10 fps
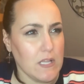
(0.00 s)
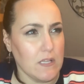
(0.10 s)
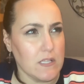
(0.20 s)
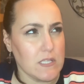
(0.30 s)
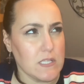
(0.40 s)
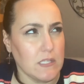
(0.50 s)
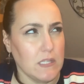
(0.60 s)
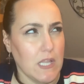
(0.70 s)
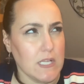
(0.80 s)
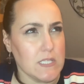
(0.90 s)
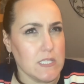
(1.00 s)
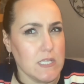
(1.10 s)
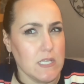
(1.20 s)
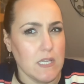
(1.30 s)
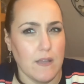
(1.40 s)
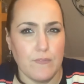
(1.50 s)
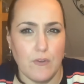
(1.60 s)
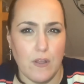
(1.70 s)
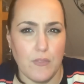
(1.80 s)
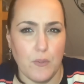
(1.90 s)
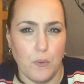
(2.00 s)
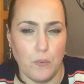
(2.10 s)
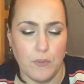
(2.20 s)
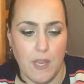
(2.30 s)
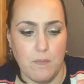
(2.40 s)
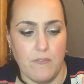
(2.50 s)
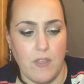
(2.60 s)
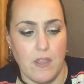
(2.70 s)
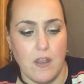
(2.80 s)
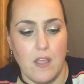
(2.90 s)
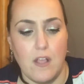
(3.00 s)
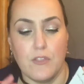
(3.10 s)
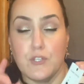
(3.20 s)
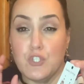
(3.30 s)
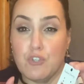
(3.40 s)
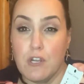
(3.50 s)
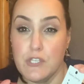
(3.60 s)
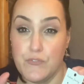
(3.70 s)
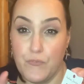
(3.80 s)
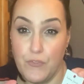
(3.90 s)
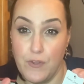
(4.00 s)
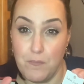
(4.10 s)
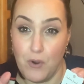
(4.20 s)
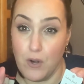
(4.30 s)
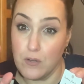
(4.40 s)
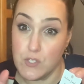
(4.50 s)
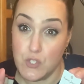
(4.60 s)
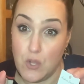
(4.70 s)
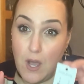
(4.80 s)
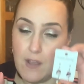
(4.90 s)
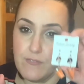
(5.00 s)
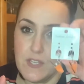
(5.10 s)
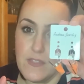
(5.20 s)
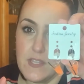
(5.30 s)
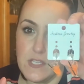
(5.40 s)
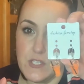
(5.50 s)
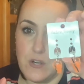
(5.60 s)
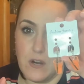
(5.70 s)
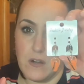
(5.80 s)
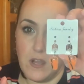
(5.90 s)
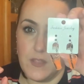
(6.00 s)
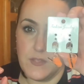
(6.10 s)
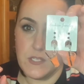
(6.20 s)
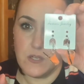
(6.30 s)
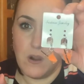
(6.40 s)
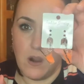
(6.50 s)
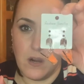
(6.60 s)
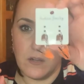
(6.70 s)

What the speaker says: It's Luxie, I forgot the whole name of it. The straws for them are soft. These are not, these are hard,